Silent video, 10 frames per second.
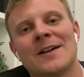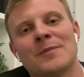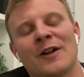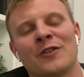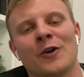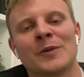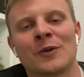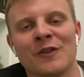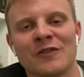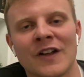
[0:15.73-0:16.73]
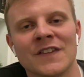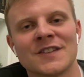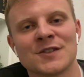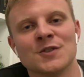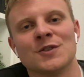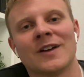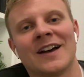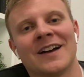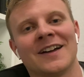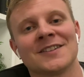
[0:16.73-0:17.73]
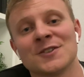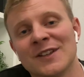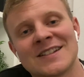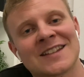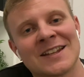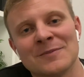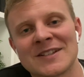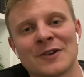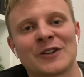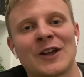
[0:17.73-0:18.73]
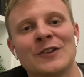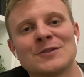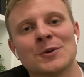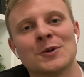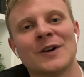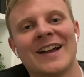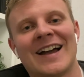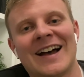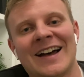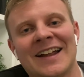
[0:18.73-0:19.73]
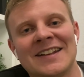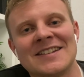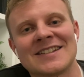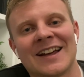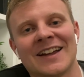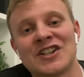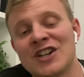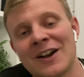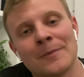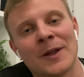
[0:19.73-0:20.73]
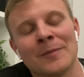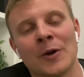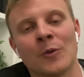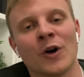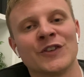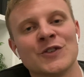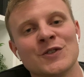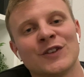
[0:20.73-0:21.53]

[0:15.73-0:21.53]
but I thought it'd be quite fun to do this to keep myself accountable and share a bit about what I do.